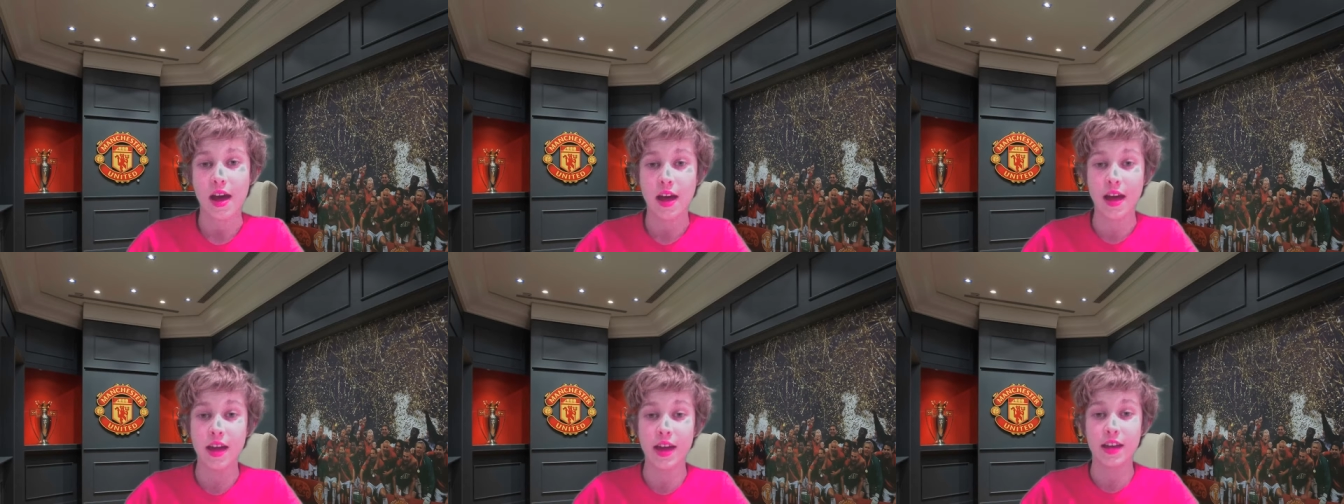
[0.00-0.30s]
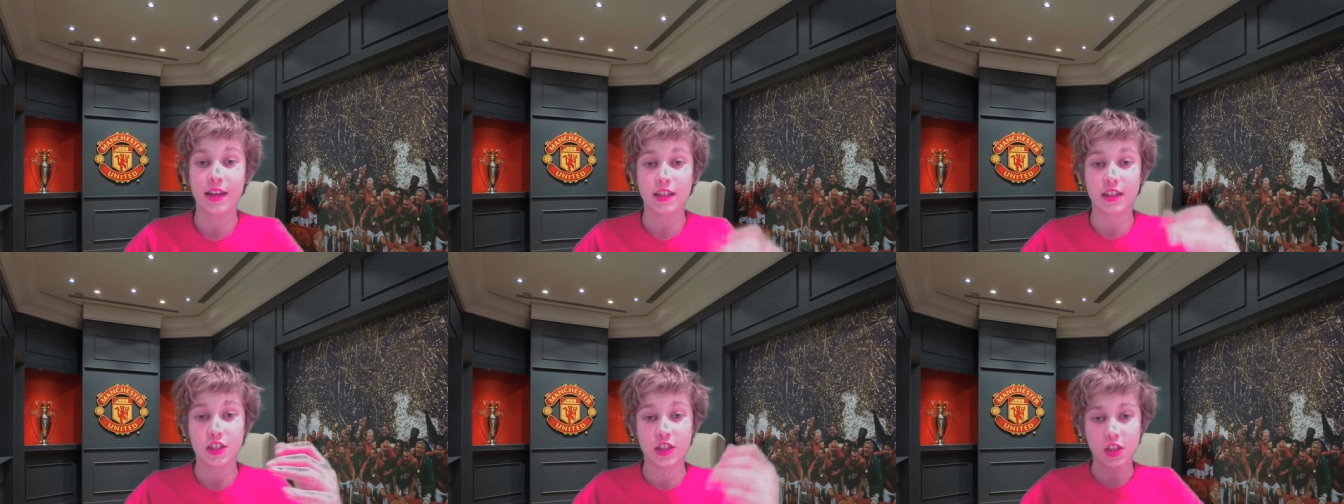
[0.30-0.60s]

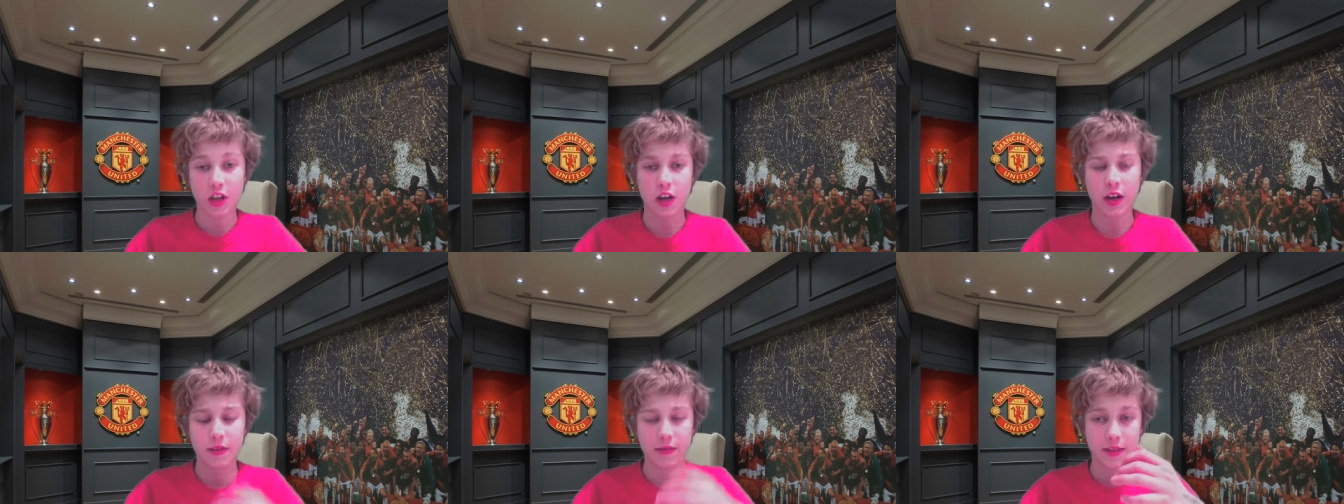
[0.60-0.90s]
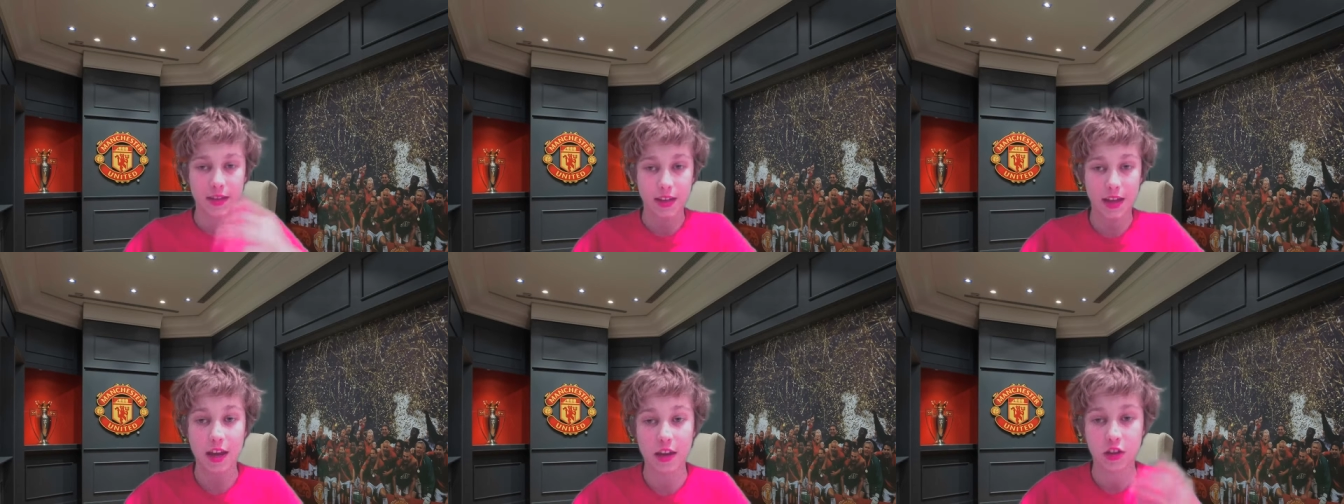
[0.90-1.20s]
It's time
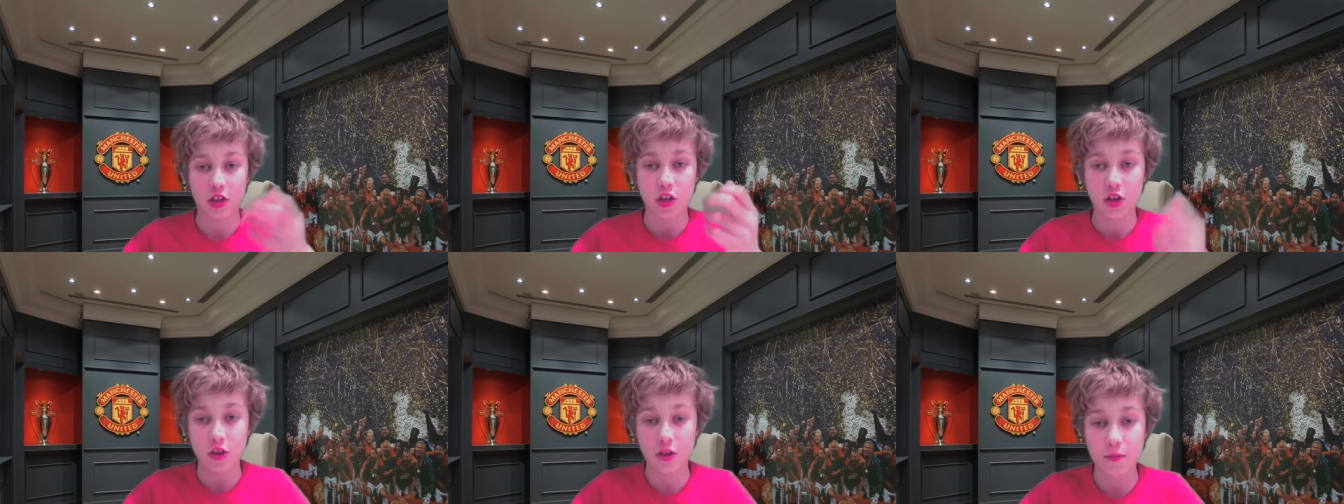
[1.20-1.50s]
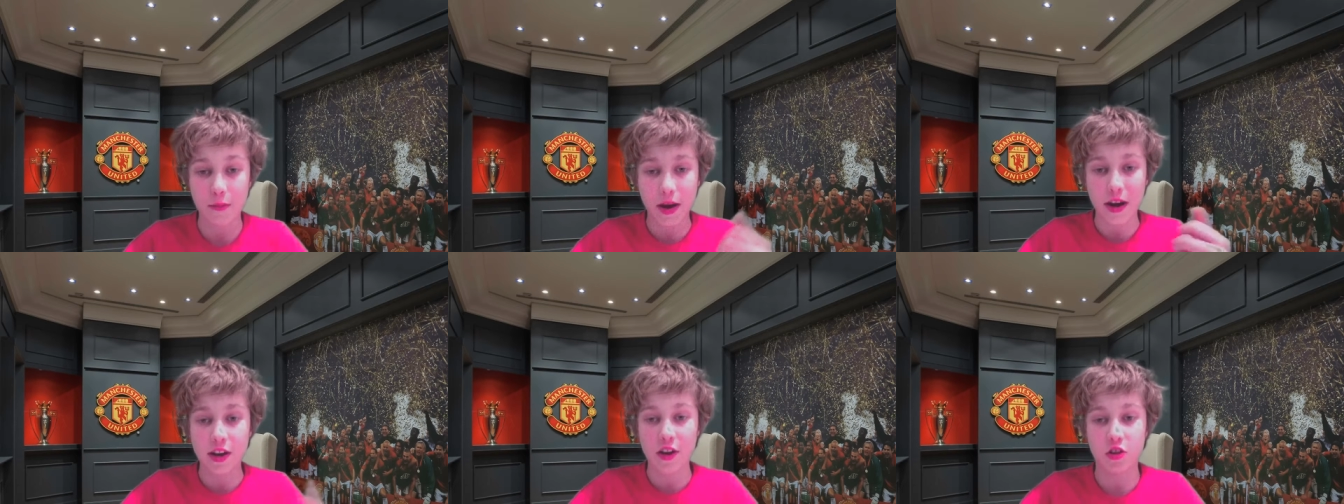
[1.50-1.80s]
to get a
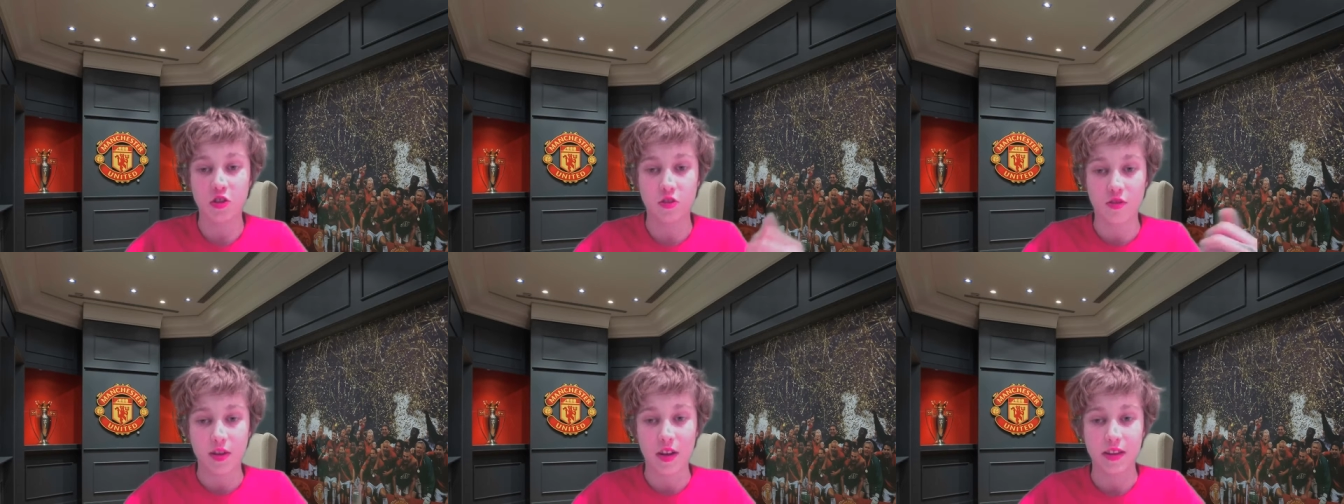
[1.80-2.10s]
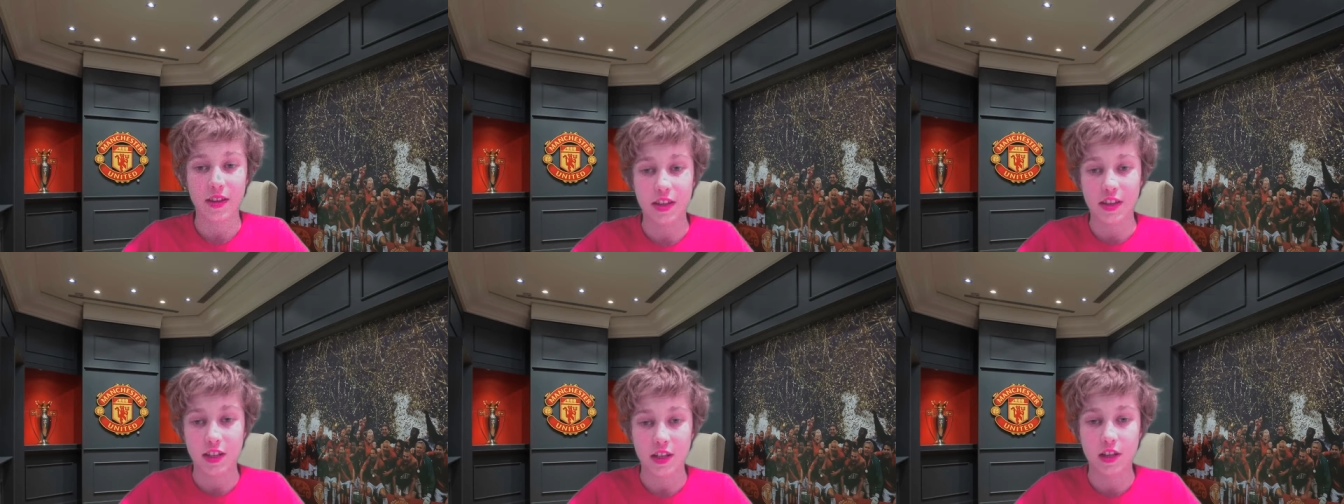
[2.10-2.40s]
new manager
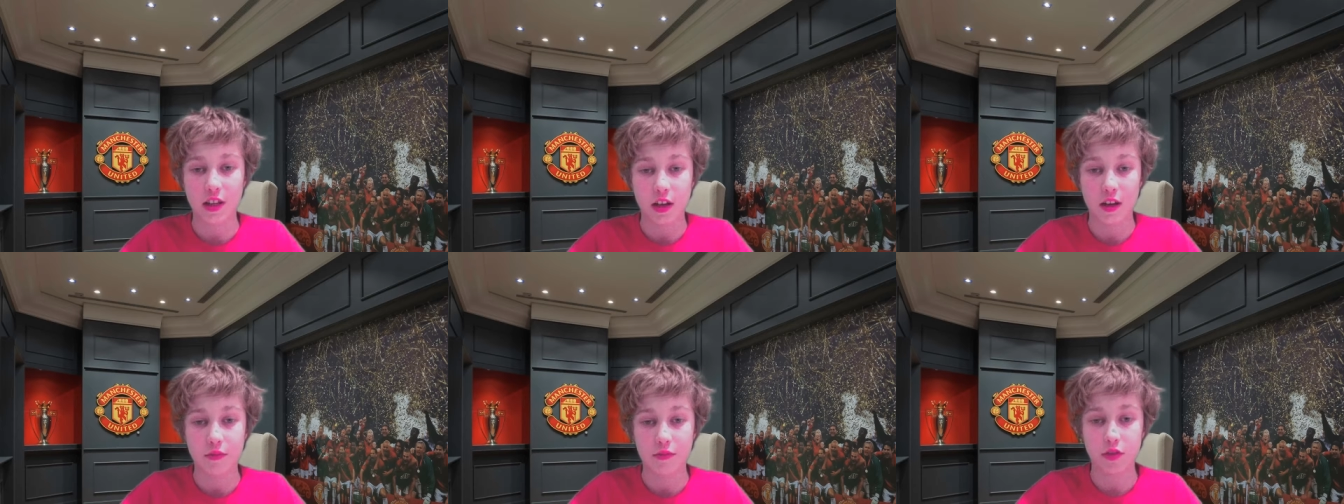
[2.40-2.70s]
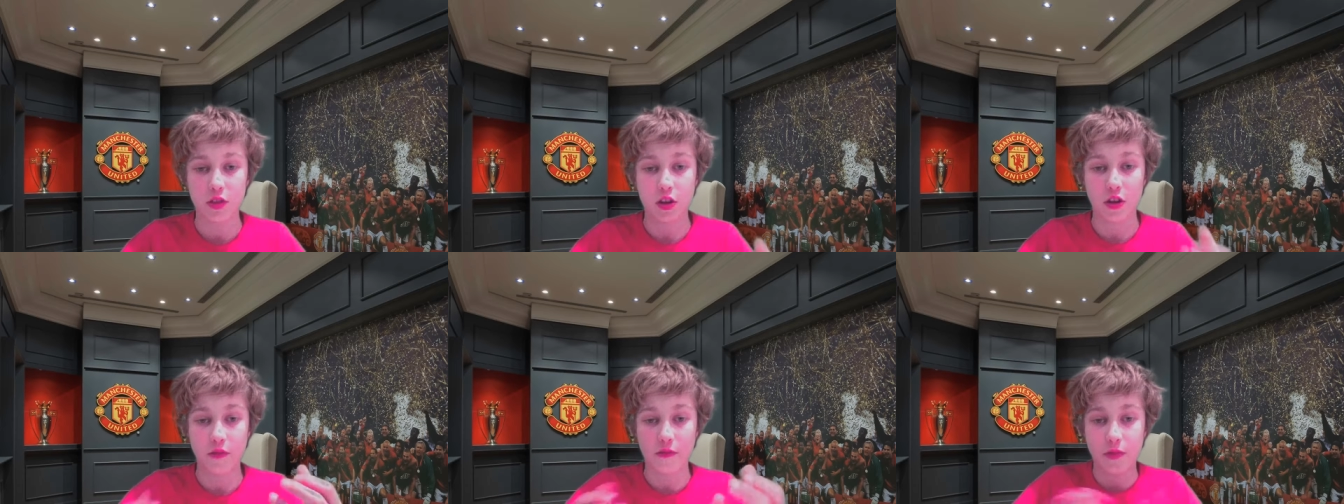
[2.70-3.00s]
at this club.
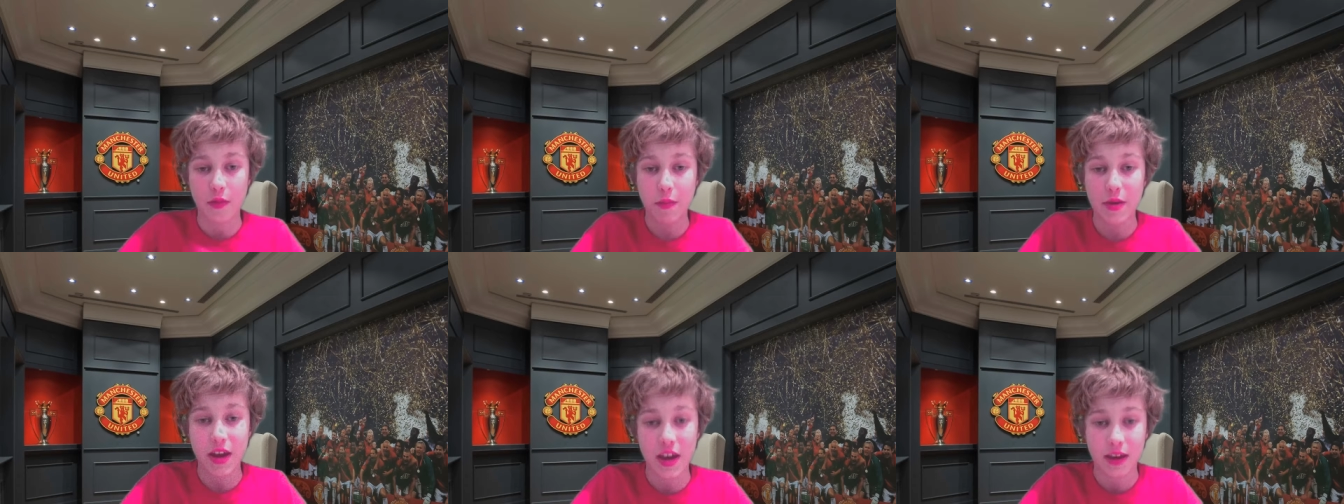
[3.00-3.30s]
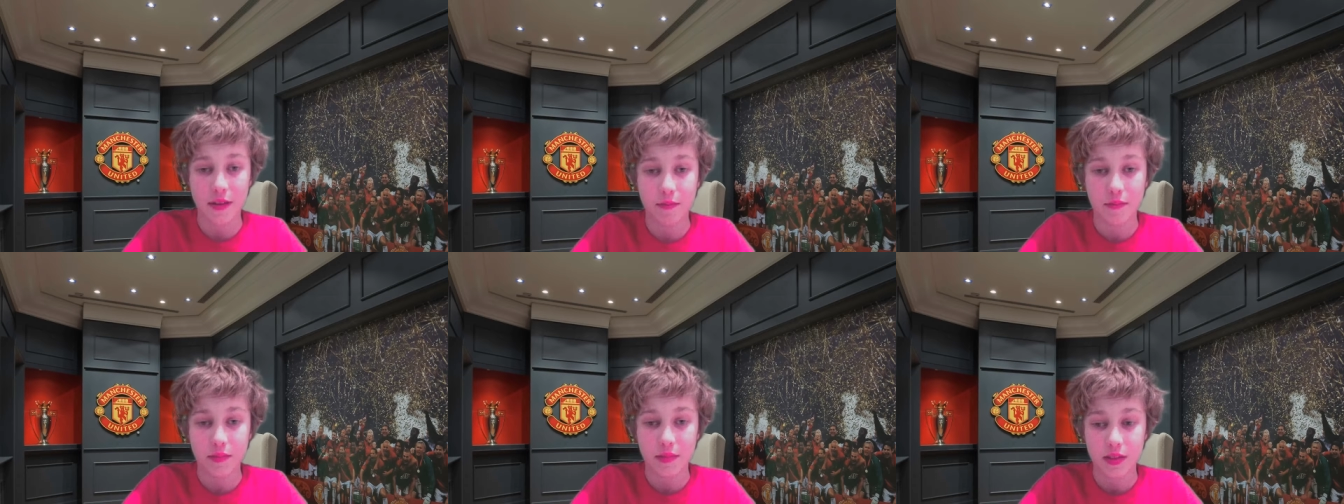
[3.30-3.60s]
So for
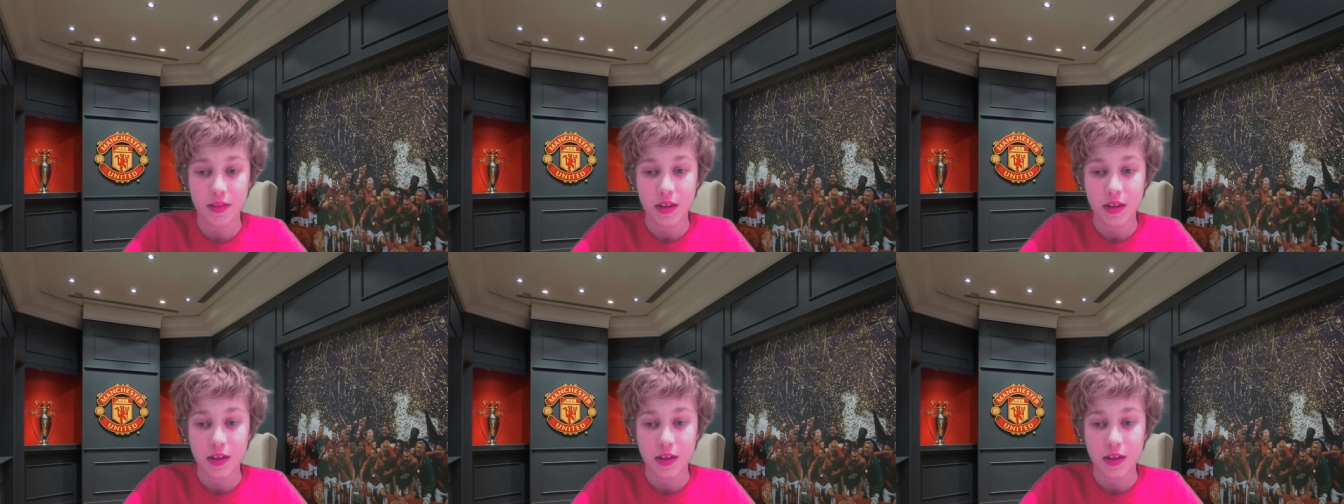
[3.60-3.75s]
me,